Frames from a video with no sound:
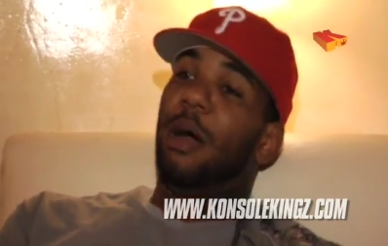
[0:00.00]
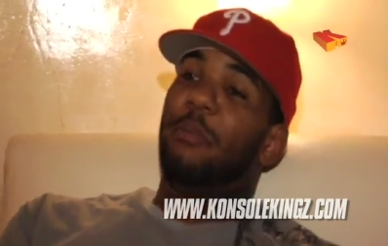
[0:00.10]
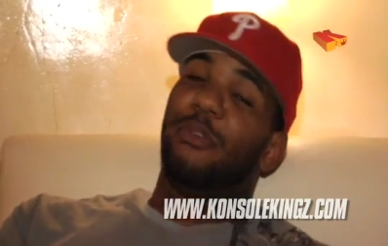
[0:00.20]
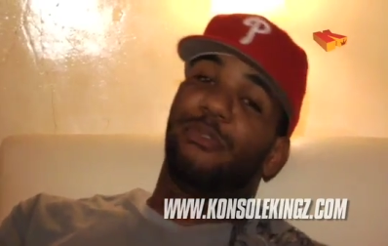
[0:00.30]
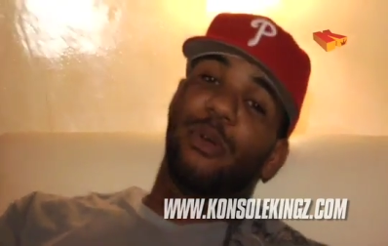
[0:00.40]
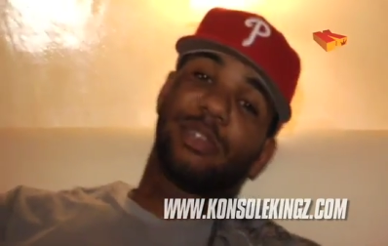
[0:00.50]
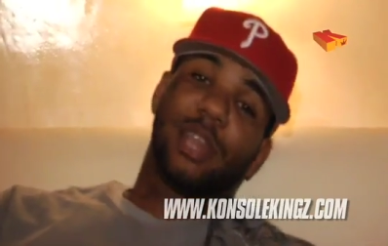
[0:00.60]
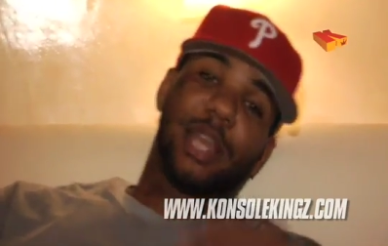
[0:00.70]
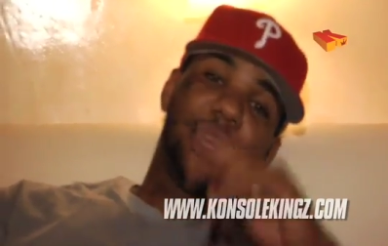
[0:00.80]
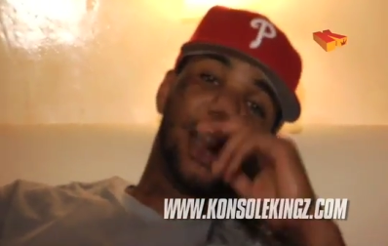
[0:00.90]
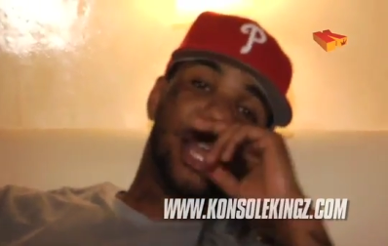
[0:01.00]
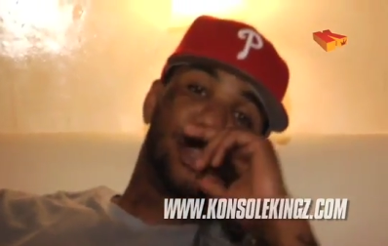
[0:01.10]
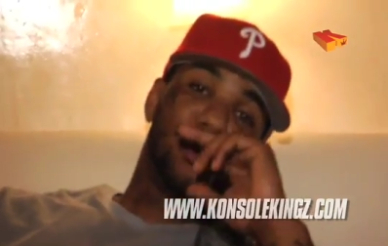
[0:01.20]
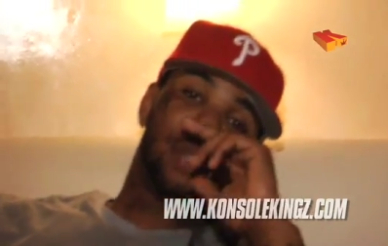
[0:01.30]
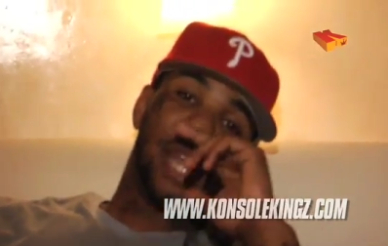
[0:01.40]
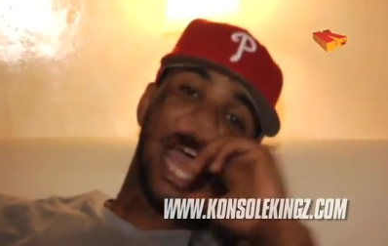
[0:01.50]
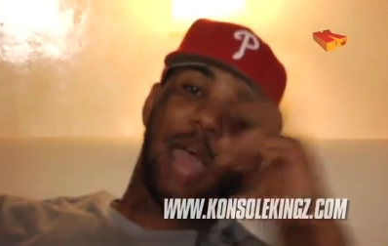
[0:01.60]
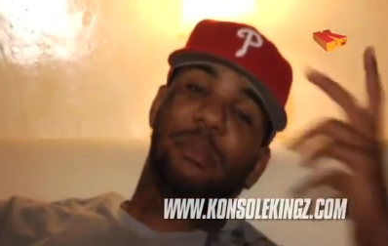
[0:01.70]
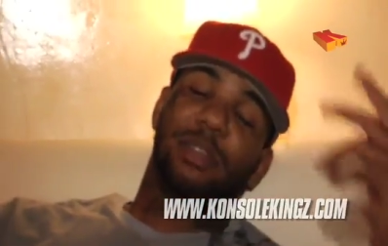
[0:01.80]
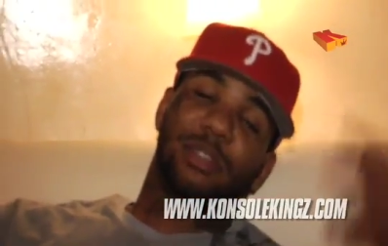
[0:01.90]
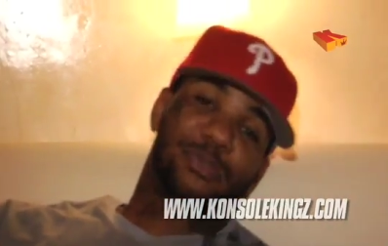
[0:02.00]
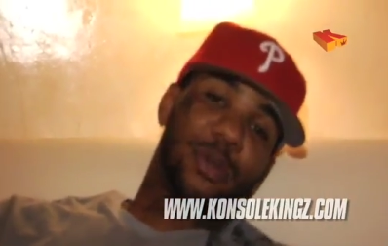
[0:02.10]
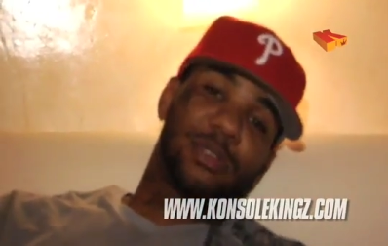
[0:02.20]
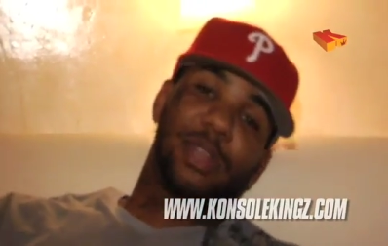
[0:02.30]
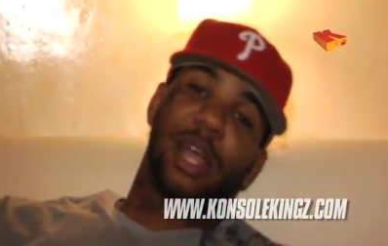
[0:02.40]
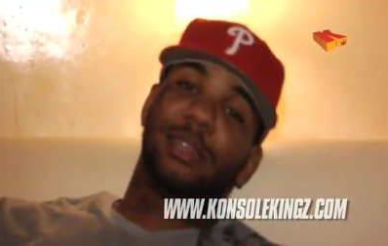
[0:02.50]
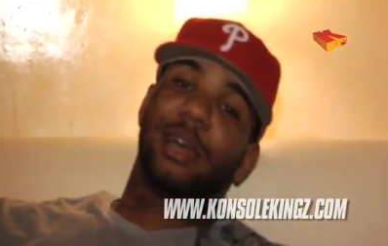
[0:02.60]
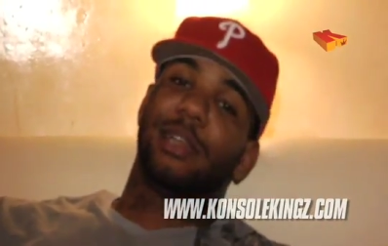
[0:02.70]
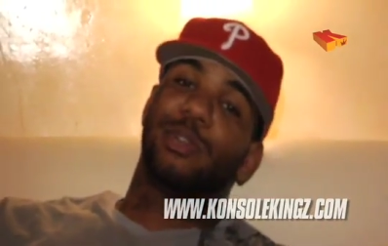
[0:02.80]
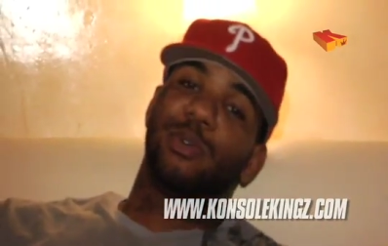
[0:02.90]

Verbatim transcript: I mean, first 99 dudes to add me is the first 99